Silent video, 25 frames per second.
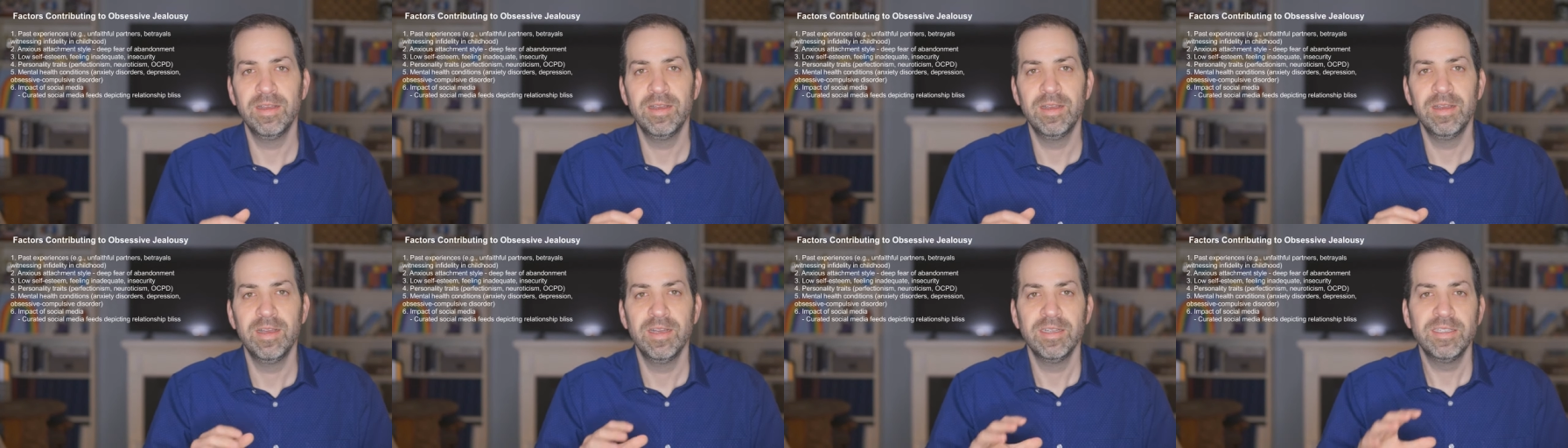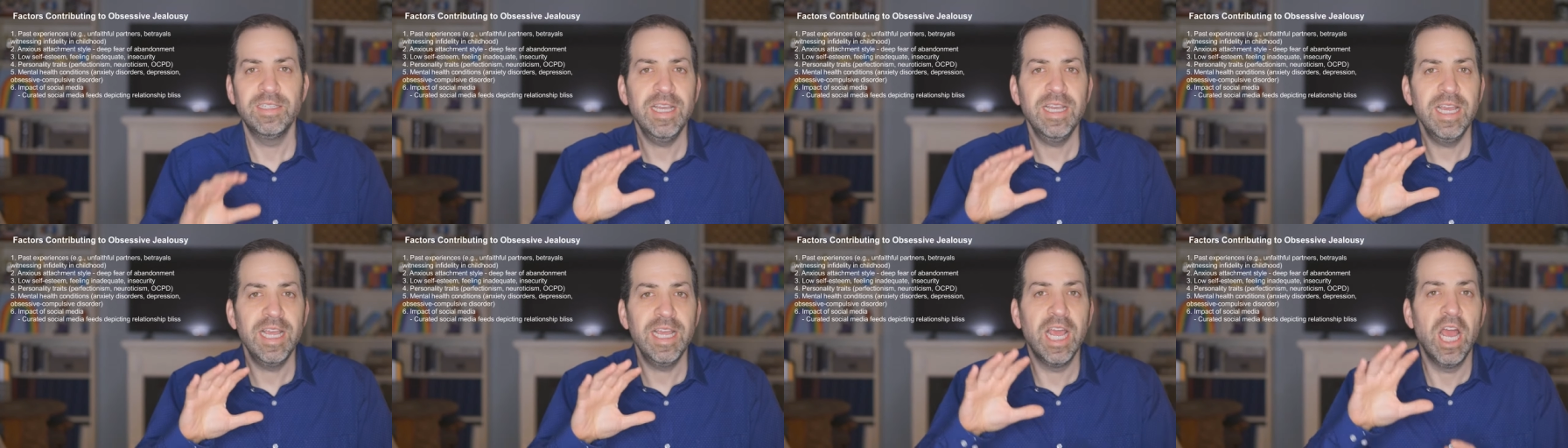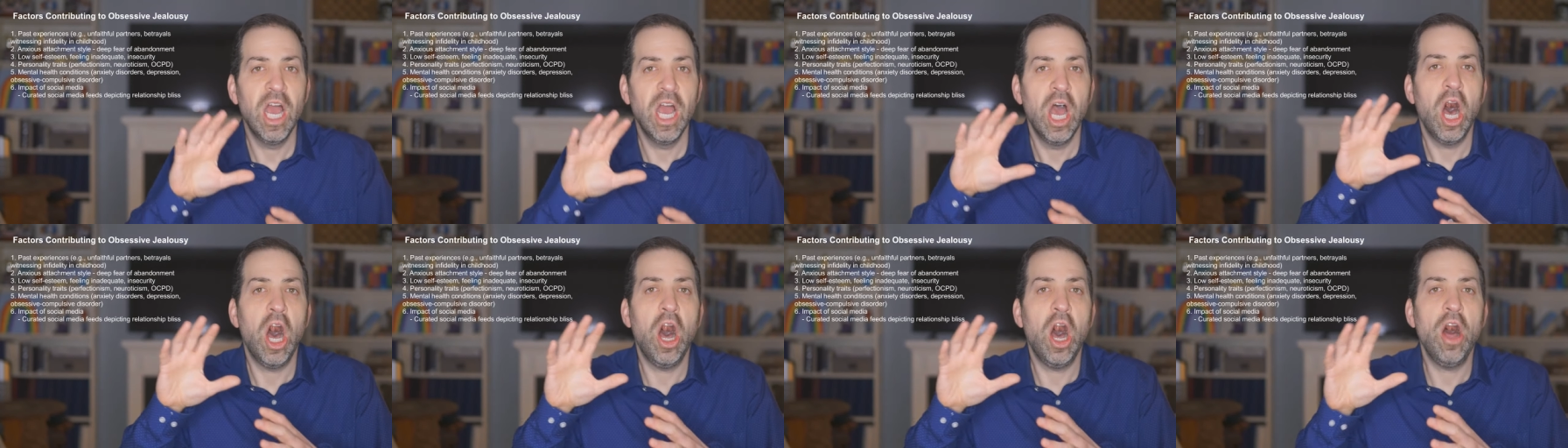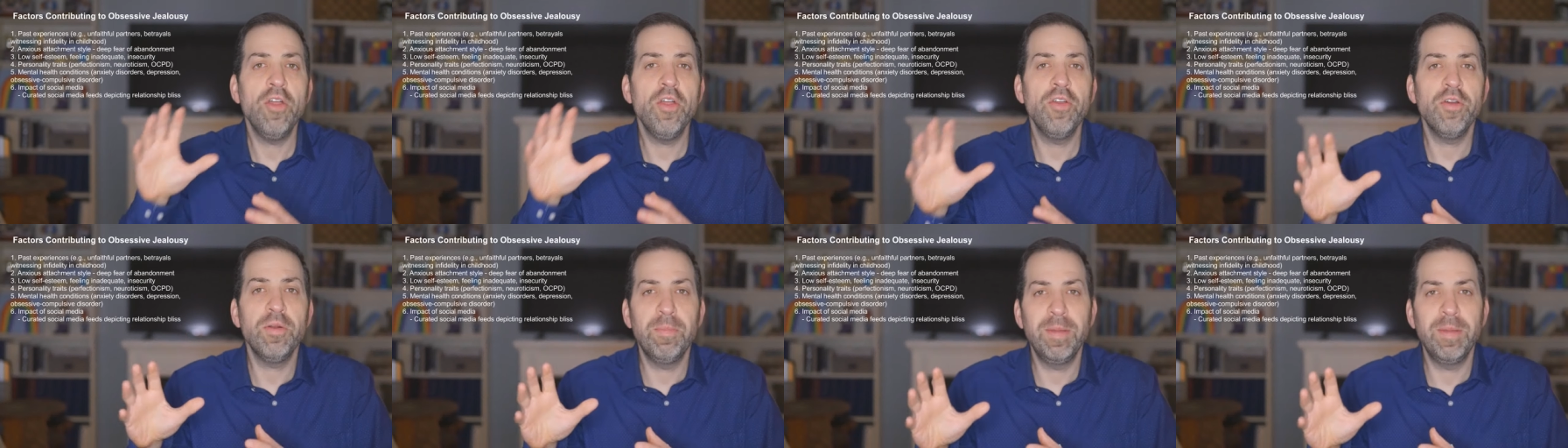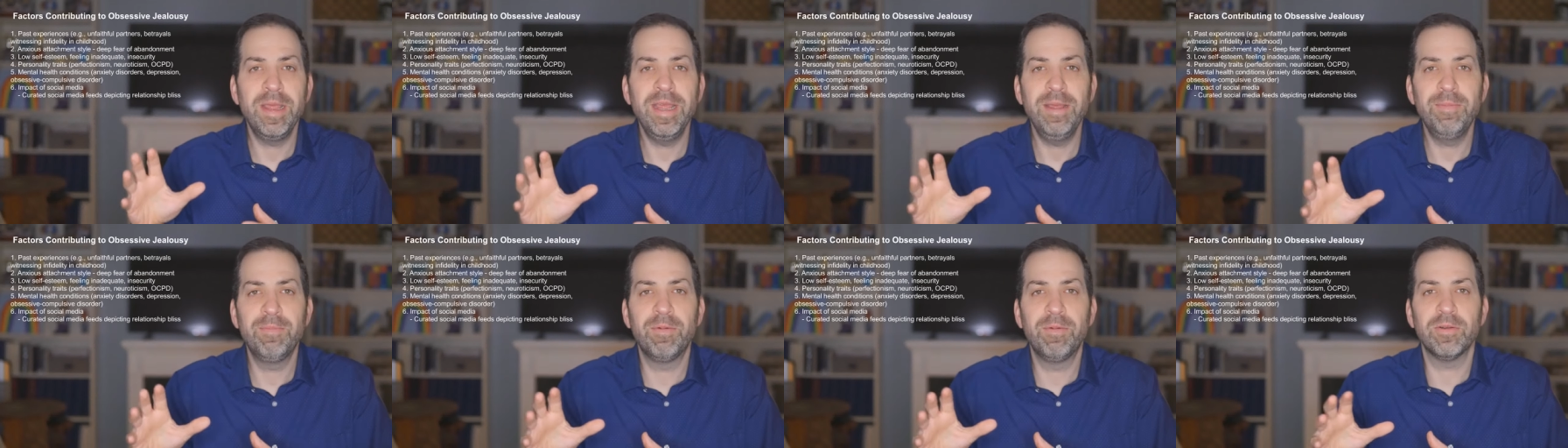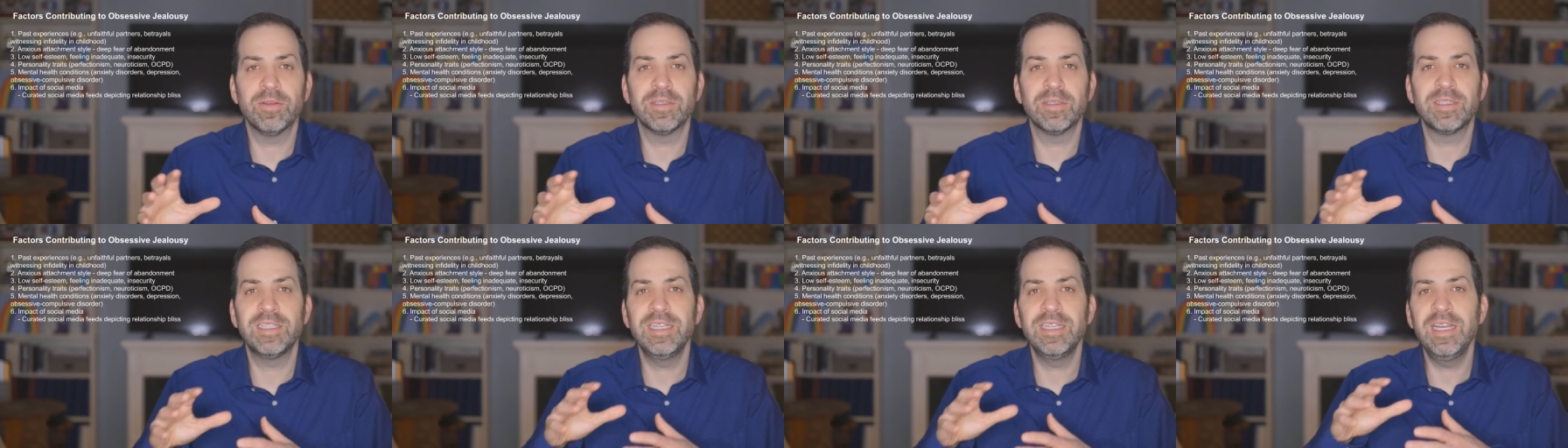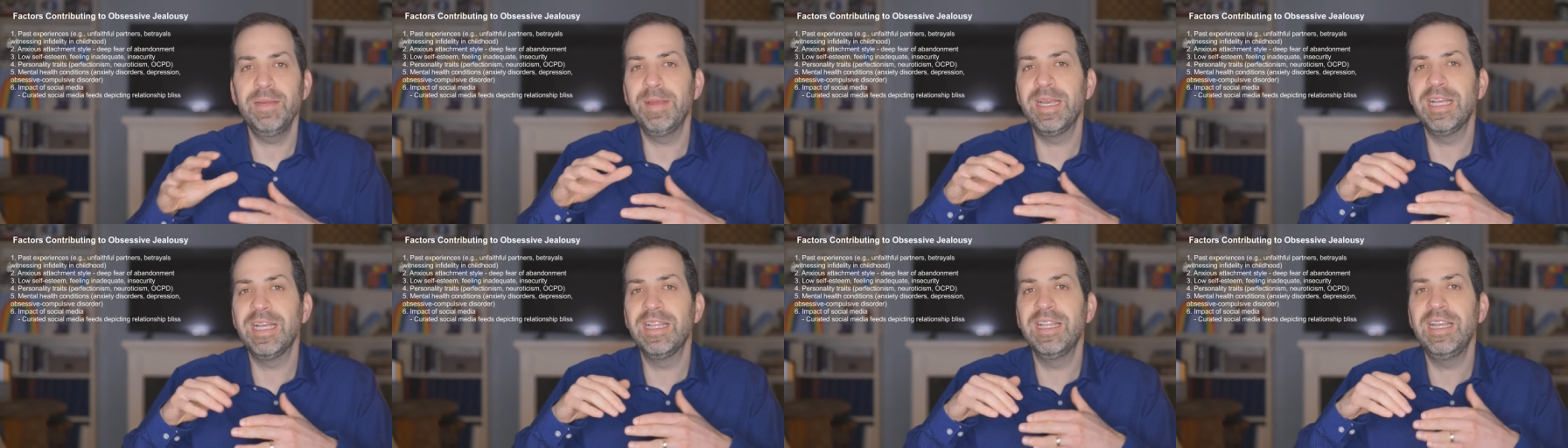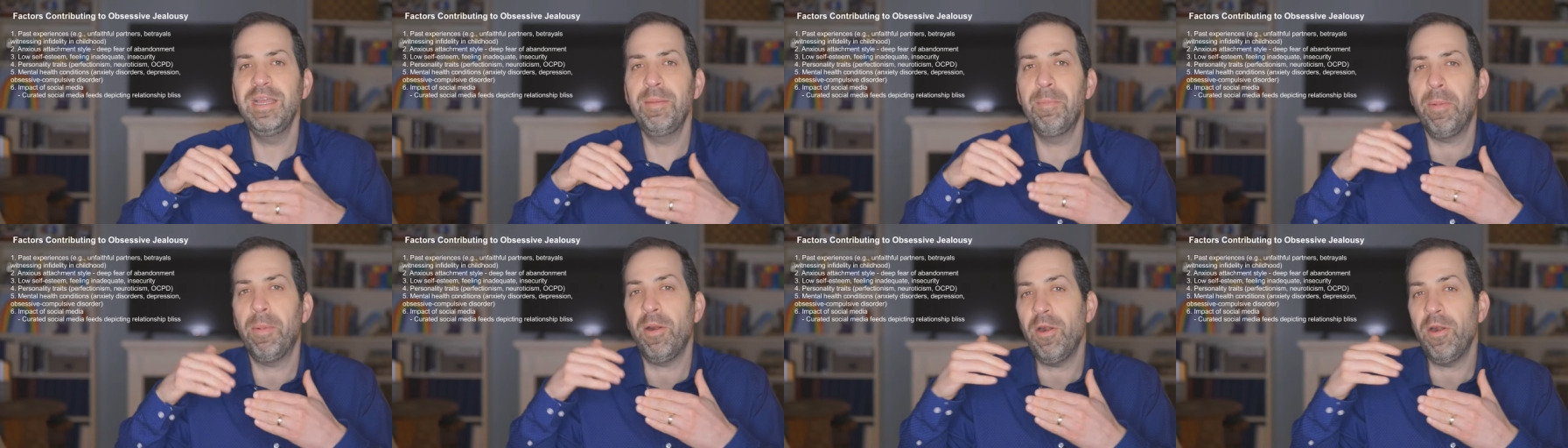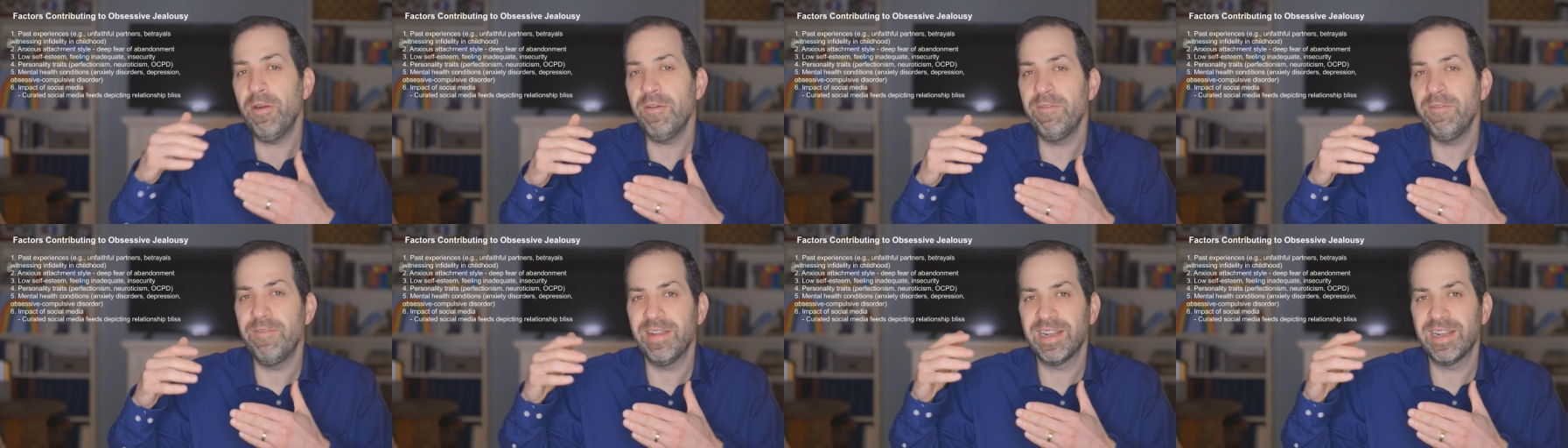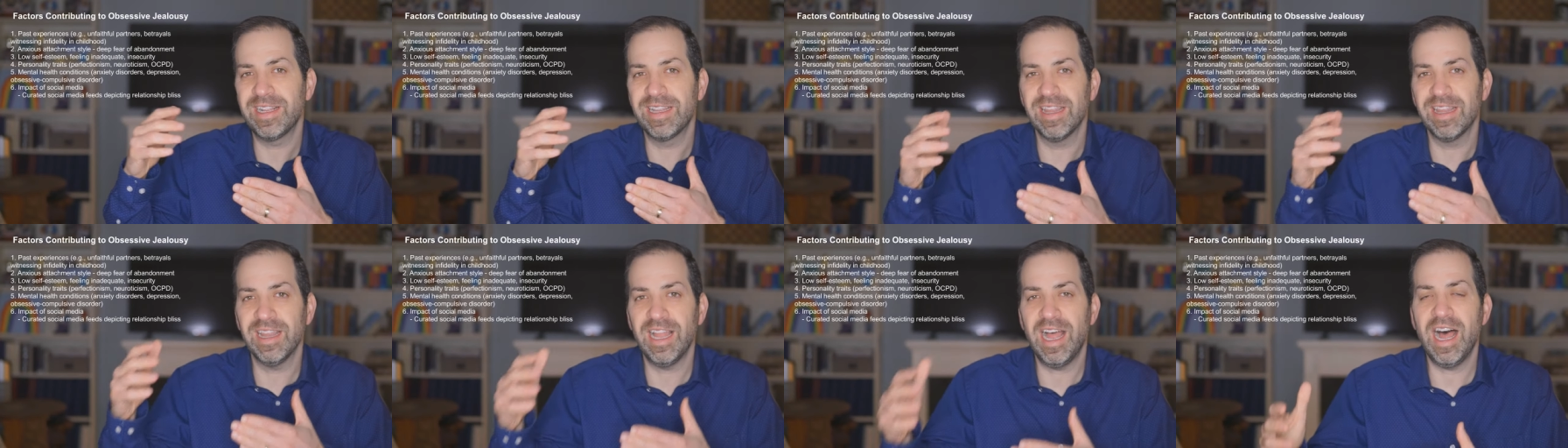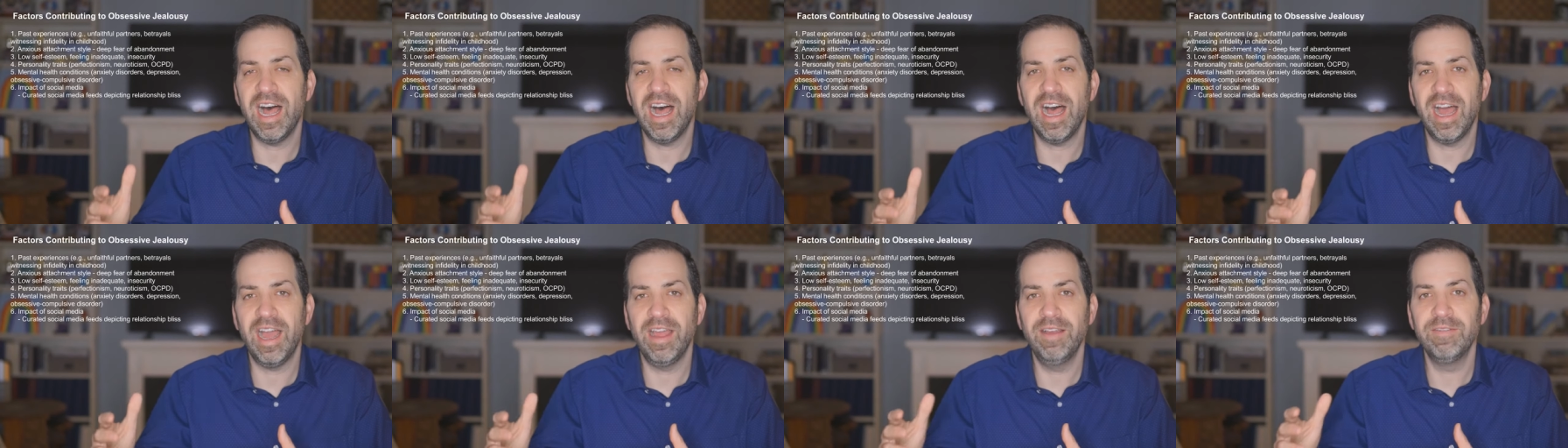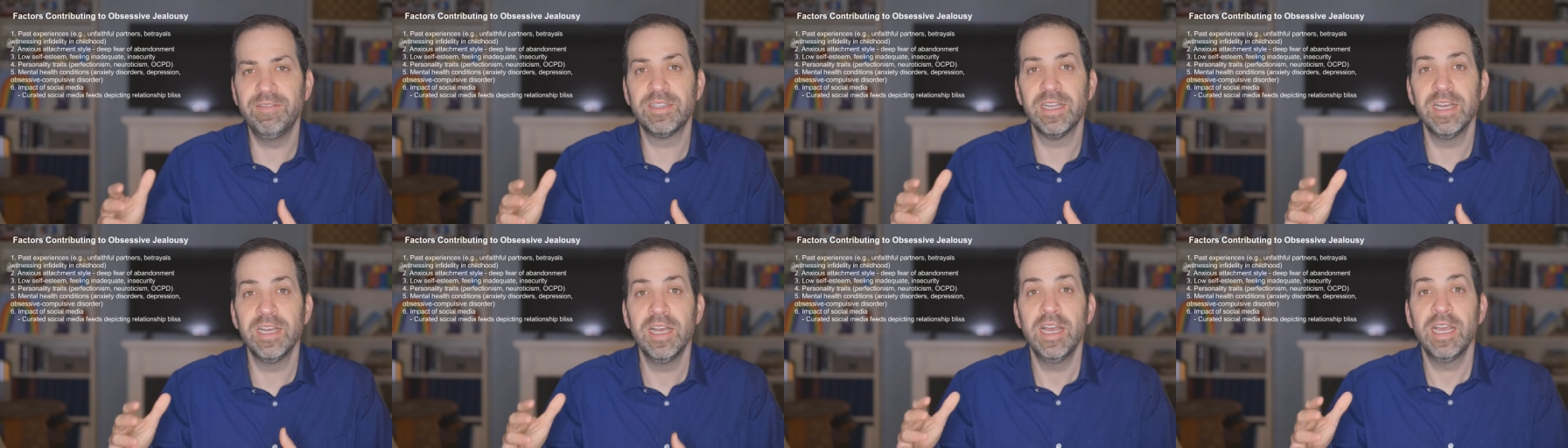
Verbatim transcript: Seeing other people's seemingly perfect lives